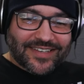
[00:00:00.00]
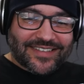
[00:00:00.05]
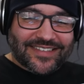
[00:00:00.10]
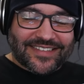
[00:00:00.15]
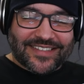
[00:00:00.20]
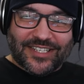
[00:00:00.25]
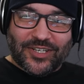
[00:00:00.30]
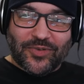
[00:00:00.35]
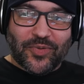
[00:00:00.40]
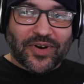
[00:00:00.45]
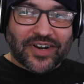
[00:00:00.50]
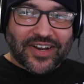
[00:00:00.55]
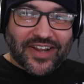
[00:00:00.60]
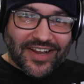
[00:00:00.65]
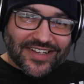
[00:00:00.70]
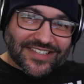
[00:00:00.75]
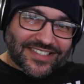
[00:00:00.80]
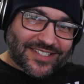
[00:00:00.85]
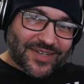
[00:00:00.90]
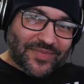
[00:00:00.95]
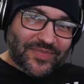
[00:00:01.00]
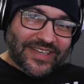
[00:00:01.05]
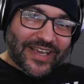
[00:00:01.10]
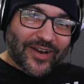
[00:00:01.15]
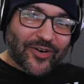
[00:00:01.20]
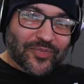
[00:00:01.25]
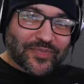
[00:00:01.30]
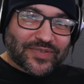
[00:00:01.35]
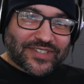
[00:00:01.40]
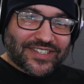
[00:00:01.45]
do you want custom
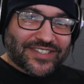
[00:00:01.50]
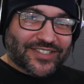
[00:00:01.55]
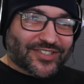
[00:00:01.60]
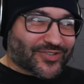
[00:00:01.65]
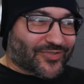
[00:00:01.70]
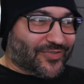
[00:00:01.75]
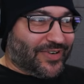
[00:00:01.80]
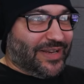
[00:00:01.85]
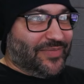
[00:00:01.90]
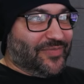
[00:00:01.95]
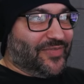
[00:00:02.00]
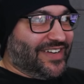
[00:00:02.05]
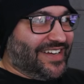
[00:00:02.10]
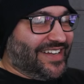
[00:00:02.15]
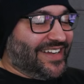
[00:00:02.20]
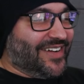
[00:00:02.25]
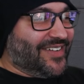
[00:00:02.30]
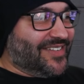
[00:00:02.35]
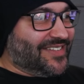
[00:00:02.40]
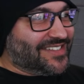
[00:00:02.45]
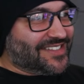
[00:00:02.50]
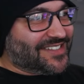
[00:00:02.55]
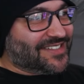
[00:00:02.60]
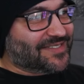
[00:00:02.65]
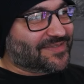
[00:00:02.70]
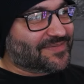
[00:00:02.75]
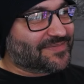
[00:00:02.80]
yelps and scream videos?